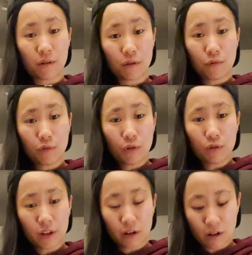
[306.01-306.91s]

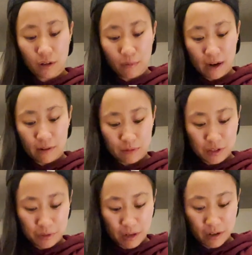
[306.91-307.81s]
Roll it all around
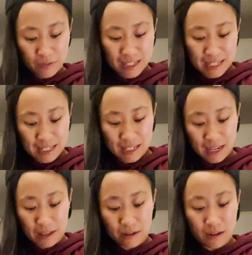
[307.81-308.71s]
so none of it sticks
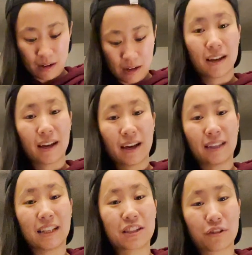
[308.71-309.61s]
together, and
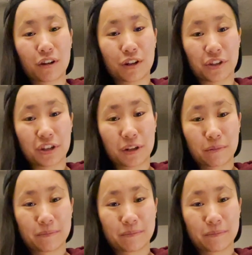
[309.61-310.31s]
let's start cooking.